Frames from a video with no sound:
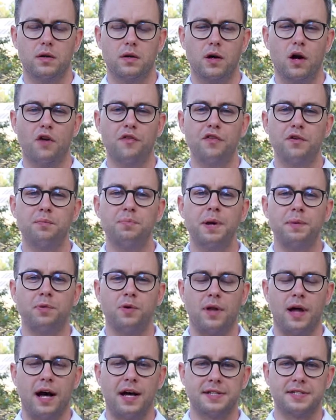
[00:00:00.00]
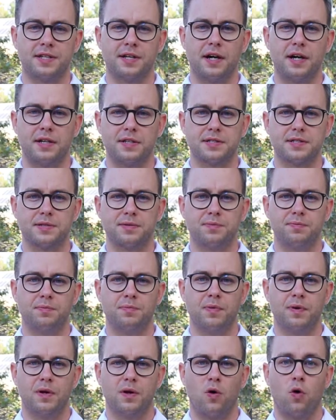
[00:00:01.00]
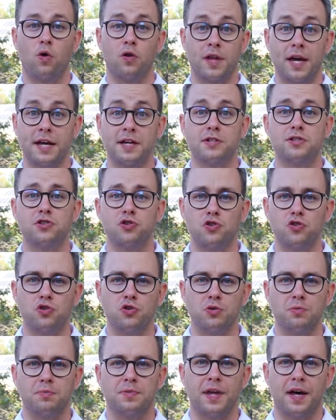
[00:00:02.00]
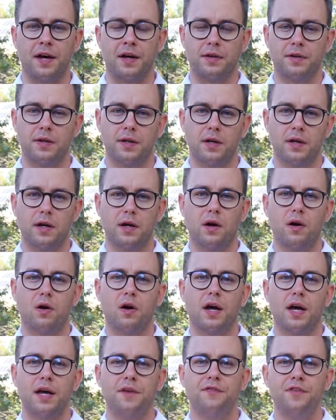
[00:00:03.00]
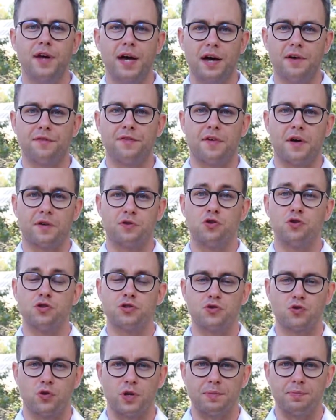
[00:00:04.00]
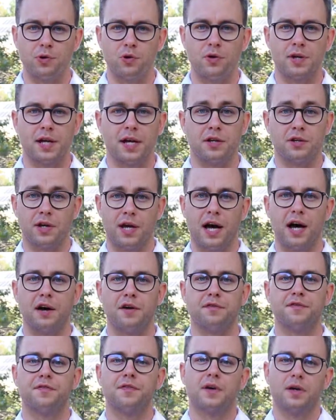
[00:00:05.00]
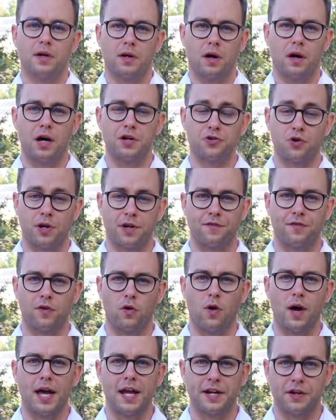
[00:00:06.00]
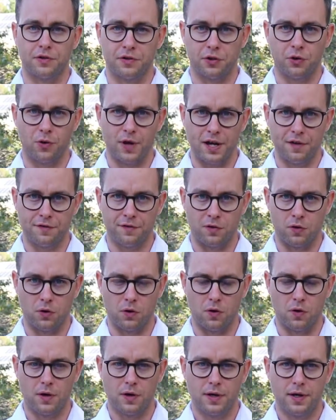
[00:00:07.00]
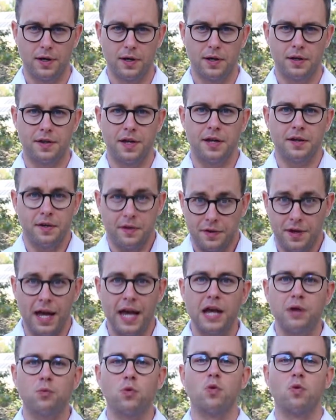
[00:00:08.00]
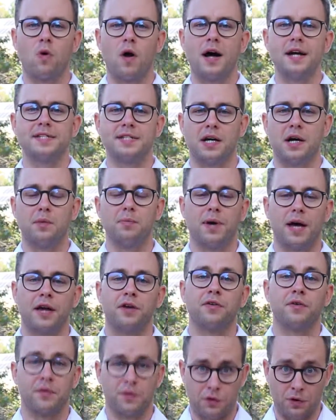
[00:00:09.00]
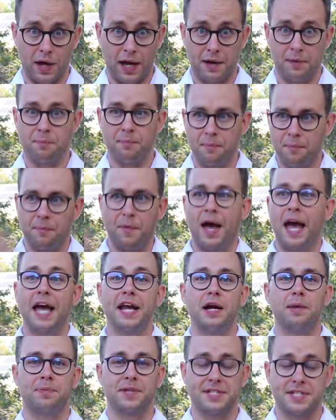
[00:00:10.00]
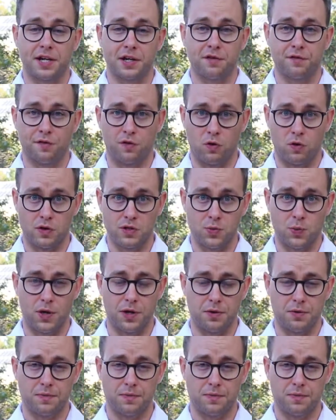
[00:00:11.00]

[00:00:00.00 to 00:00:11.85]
Often people ask us, or they assume that if you have a two-story building and you have hydronic floor heating on the ground floor, then the heat will rise up and heat up the second floor as well.